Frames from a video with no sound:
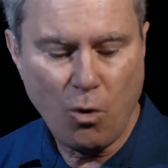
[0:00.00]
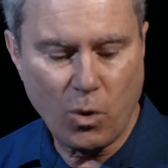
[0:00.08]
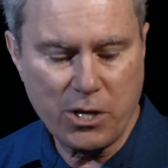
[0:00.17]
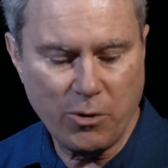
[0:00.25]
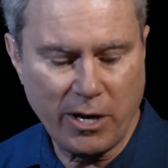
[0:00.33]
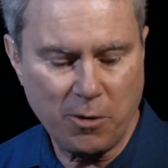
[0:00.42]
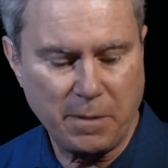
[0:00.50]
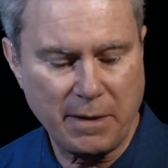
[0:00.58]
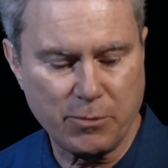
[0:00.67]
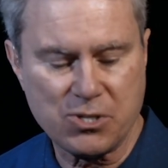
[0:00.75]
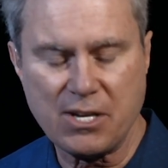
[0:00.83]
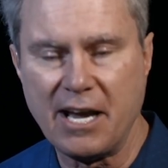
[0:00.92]
When you hear
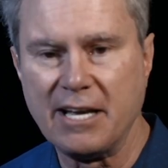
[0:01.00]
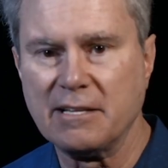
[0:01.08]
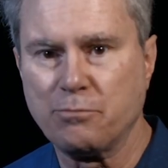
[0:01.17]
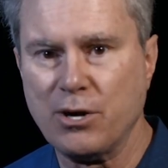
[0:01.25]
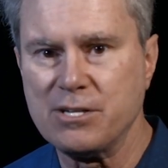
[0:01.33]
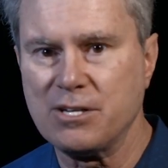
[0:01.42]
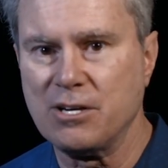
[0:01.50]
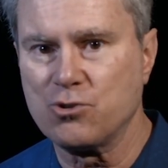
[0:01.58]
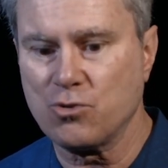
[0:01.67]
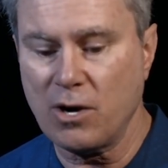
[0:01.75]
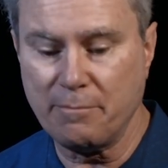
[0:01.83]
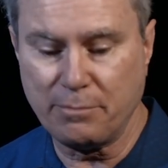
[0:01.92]
people saying that
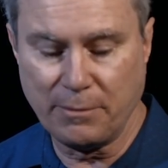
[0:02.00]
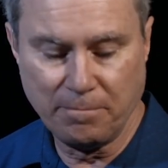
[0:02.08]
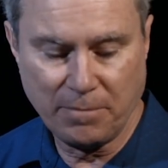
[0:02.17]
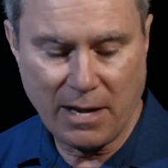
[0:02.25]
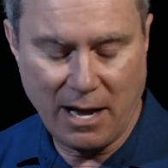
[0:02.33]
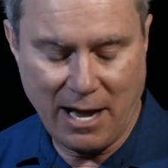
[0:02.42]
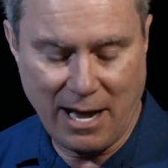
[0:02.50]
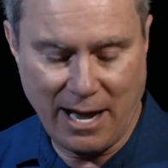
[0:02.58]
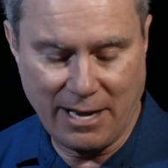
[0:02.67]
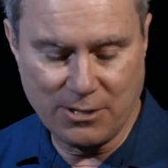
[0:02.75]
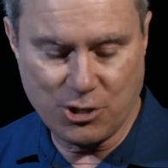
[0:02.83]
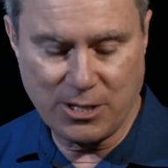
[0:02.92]
President Trump
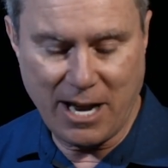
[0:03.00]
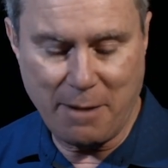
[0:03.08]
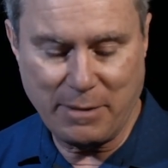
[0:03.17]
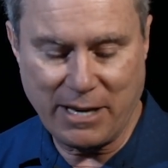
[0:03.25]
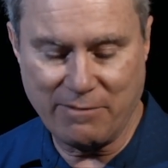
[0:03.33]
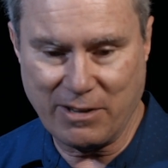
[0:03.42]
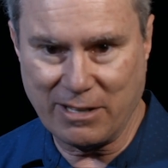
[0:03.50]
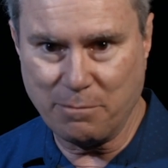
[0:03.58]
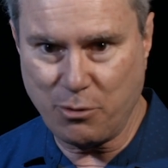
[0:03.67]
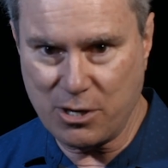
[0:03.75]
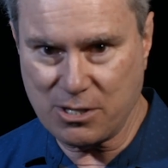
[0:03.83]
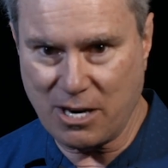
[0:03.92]
uh, should not be giving the
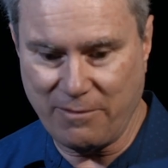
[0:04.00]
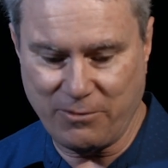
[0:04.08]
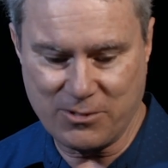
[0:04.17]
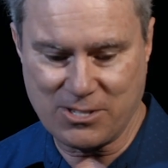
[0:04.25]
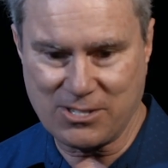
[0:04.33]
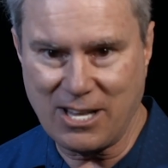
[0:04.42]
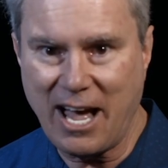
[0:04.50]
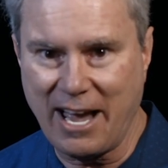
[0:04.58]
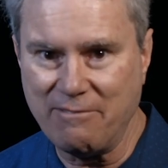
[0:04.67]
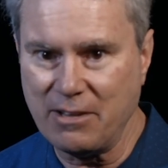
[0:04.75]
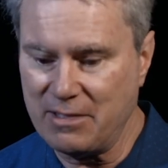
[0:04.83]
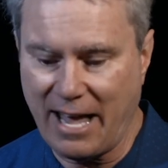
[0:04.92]
press conferences
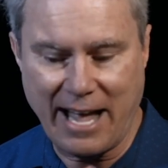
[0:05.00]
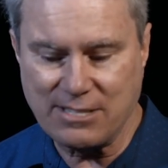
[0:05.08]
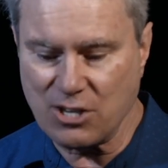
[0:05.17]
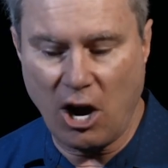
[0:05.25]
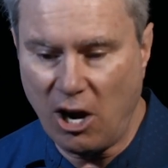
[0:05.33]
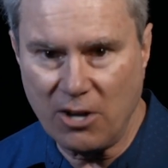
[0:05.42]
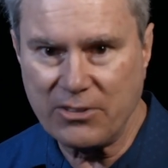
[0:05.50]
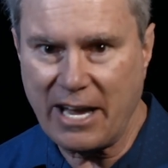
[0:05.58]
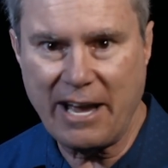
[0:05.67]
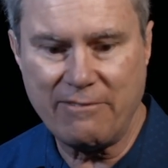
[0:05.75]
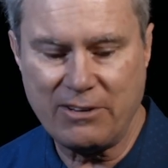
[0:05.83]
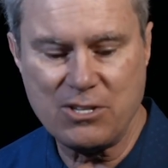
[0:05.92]
live, that's all
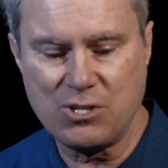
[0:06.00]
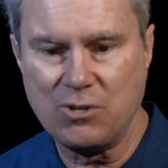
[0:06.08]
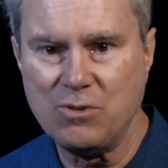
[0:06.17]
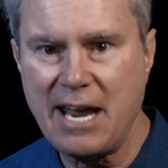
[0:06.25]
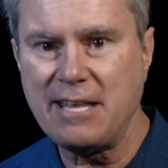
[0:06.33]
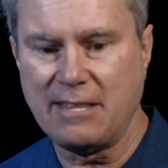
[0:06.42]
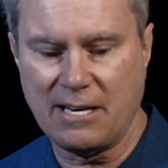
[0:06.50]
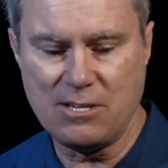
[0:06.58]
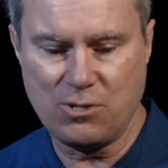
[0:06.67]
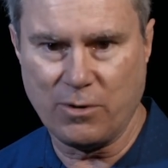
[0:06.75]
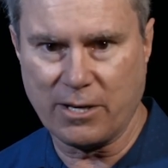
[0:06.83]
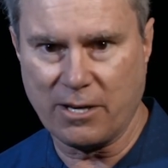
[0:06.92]
the evidence you need that
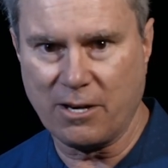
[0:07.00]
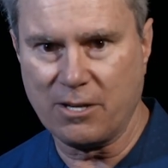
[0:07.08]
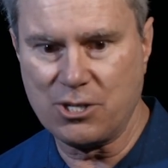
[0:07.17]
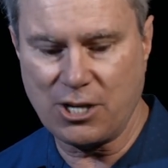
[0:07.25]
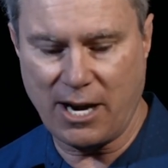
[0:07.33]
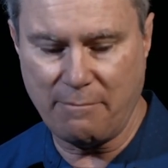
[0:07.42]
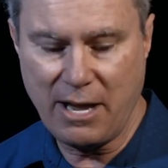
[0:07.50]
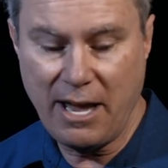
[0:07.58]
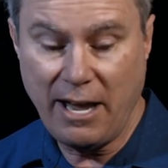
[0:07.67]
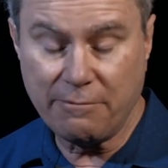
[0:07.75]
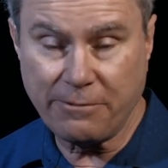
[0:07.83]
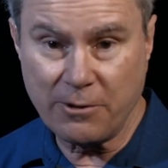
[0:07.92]
he's doing a good job.
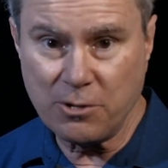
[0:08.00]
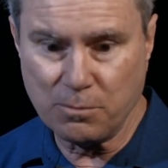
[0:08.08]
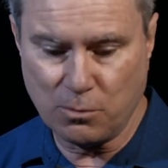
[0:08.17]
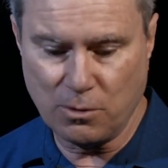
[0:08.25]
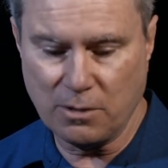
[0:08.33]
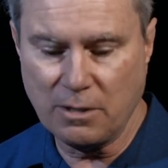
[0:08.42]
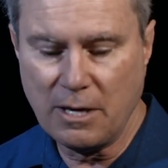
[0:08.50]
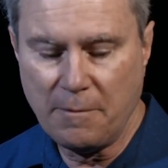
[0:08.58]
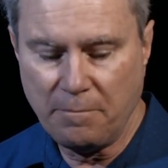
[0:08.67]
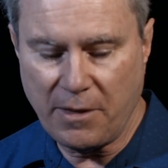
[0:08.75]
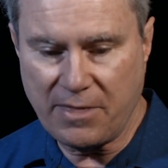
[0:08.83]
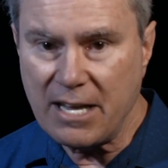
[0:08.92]
And furthermore,
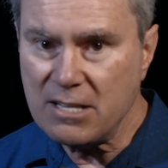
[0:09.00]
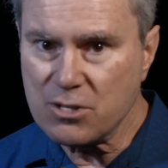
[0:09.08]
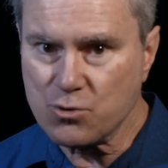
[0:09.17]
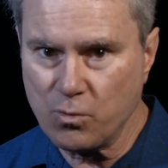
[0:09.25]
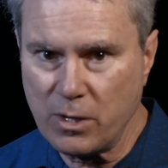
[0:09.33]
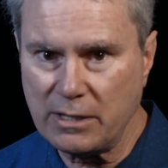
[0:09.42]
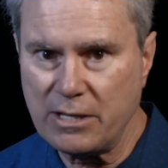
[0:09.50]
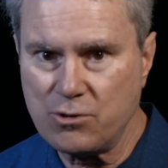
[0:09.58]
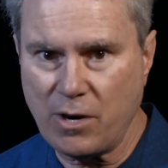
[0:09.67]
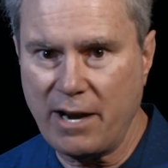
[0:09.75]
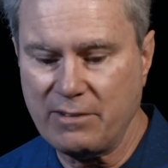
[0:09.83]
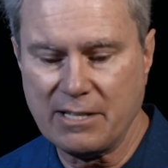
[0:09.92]
the thing that's really
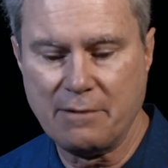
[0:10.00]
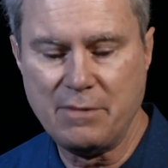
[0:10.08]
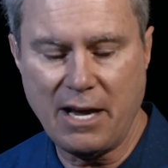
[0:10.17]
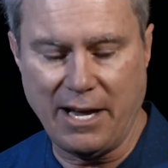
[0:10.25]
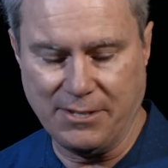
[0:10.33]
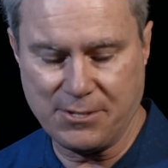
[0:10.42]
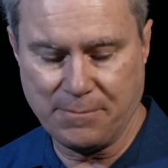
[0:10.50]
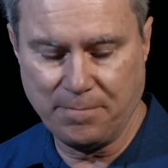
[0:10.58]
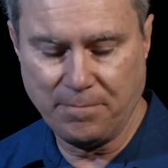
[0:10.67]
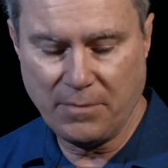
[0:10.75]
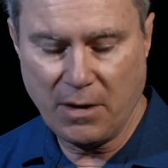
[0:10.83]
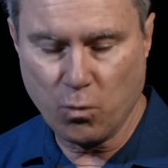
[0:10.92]
driving them nuts,
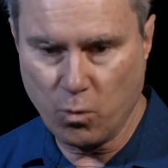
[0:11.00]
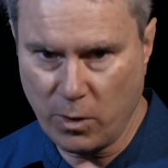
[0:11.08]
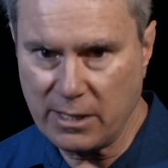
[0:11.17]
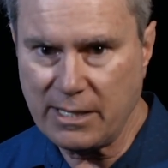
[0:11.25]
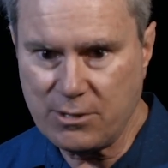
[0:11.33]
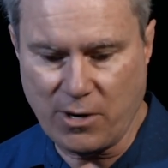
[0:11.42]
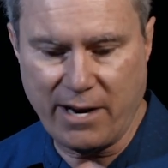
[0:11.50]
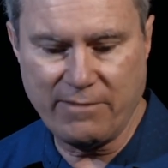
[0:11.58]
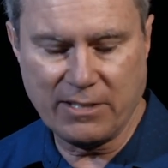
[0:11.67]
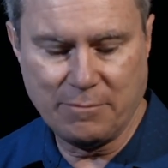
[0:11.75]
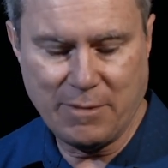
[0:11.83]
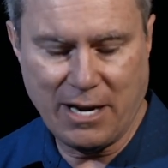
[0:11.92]
really
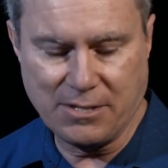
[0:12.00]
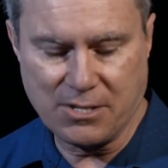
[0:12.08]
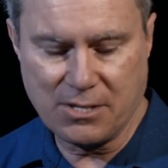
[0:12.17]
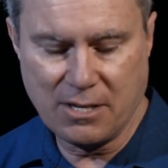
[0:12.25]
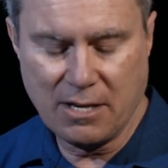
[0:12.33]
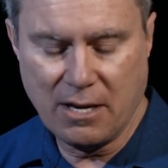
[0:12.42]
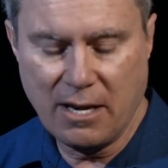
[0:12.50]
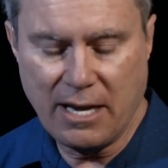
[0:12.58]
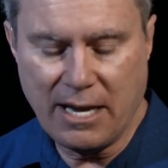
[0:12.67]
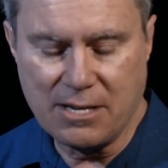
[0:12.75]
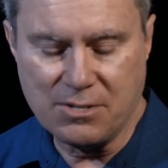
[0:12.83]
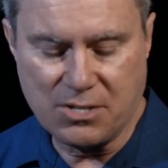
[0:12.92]
driving them nuts,
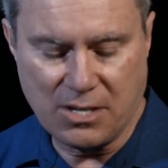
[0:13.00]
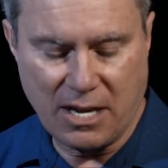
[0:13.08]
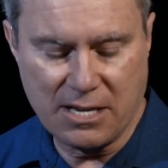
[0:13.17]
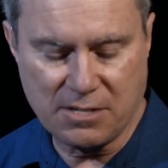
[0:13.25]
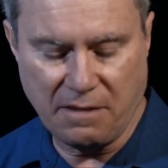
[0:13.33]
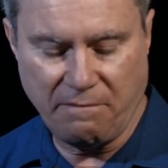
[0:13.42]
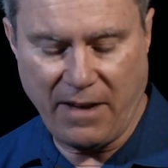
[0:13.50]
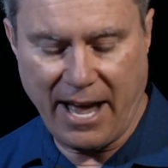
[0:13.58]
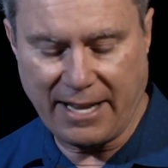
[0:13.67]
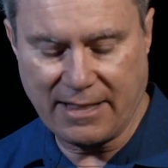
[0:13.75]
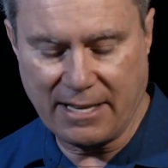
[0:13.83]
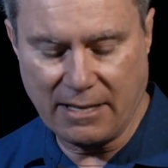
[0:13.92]
is, is the
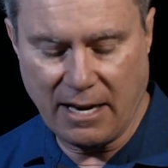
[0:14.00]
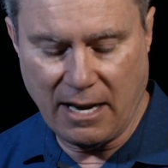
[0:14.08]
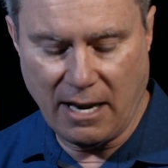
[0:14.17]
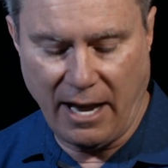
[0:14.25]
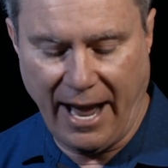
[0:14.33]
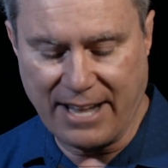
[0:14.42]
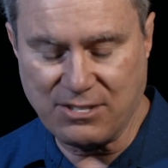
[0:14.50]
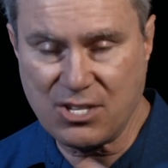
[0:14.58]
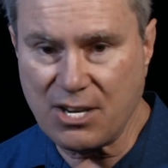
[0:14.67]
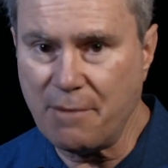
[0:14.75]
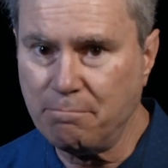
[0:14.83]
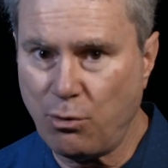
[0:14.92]
fact that uh, at
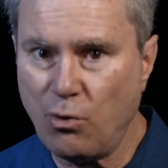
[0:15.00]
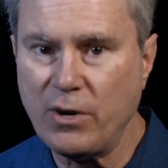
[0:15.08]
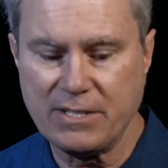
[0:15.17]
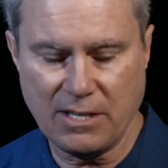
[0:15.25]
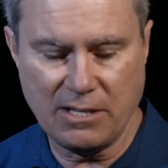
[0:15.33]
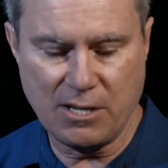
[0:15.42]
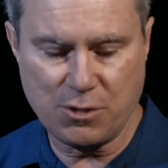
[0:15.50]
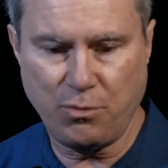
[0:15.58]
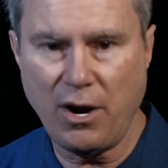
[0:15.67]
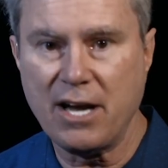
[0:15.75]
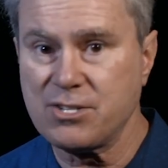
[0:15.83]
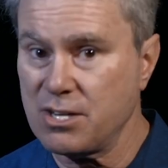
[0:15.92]
some point in this
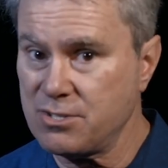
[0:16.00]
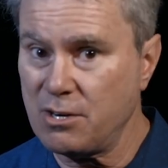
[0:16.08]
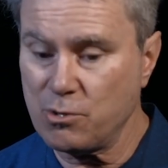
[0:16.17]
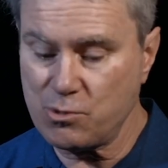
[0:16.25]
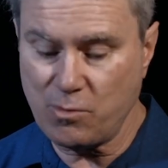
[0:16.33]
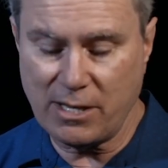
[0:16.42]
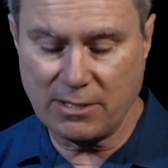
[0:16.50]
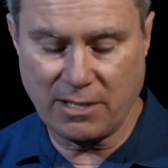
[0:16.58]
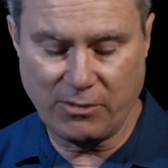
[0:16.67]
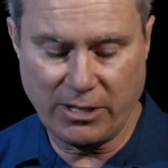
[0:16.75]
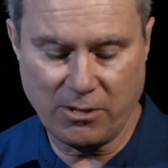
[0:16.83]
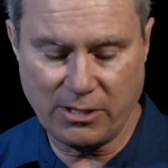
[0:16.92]
process, and it was
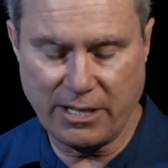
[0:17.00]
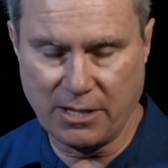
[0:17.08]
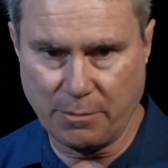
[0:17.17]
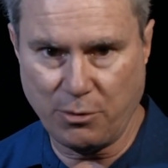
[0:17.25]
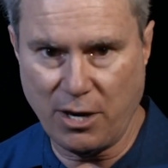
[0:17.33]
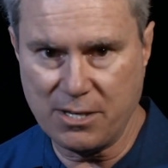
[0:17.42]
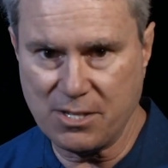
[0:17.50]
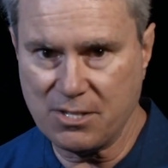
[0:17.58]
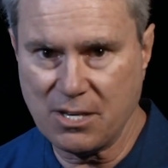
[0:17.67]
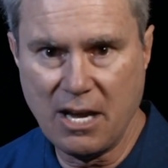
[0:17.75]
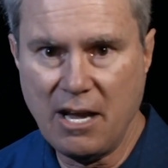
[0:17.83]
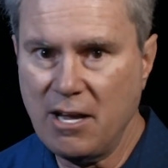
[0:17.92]
relatively early in the
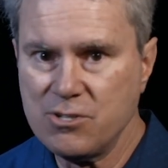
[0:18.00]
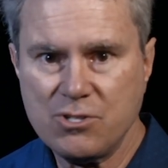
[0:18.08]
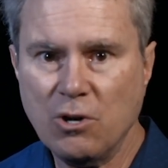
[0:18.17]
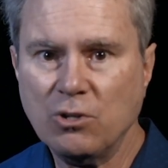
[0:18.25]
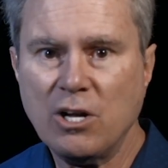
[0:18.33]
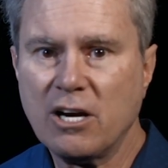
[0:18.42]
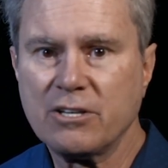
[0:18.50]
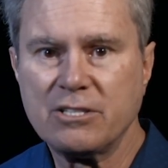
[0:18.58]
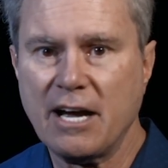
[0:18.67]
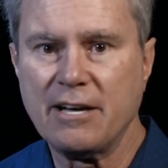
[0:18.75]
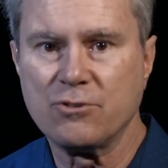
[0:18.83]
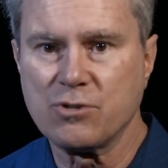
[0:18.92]
process, it's no longer
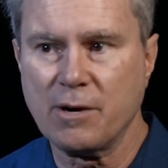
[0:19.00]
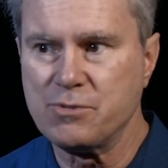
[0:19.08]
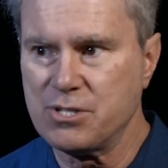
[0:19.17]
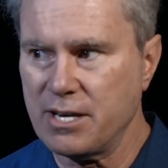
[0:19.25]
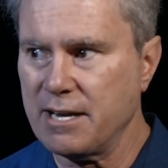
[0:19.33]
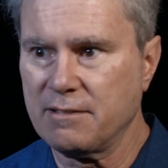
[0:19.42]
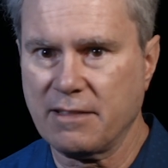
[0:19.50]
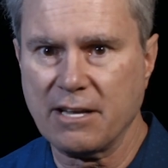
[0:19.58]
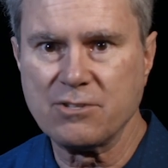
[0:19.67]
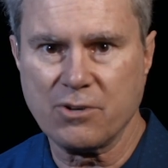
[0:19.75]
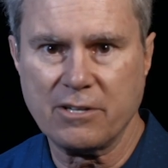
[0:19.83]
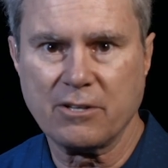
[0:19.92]
Donald Trump saying
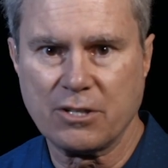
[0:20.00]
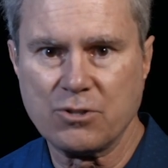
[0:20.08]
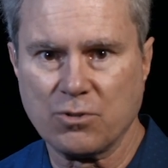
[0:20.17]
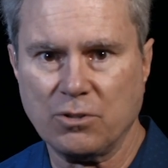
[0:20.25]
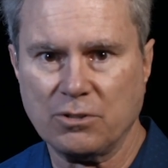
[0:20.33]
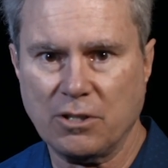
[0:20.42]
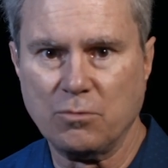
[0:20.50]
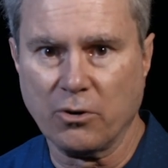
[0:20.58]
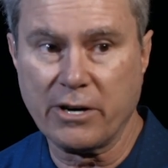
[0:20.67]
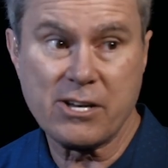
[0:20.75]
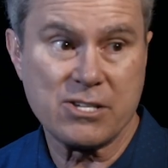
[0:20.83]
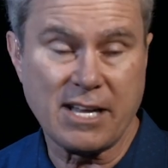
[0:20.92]
things are under control, don't
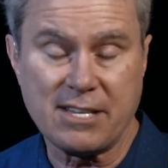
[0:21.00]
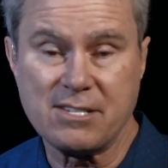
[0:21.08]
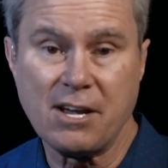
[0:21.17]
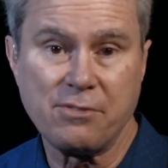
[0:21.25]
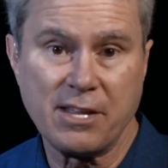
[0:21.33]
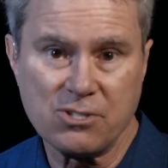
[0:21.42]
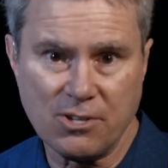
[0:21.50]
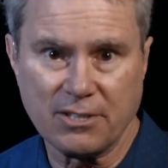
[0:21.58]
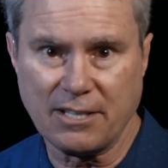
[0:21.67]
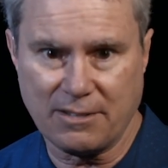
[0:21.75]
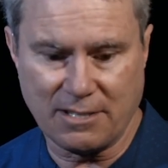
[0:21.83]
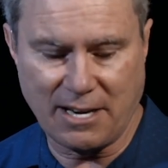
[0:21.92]
worry, because that's how things
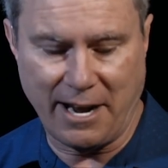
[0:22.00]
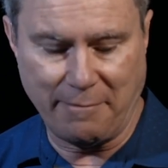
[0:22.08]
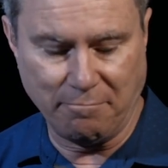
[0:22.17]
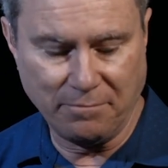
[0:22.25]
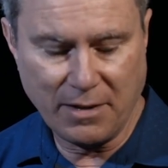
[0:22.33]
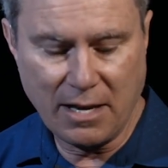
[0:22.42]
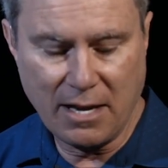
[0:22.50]
looked at the time.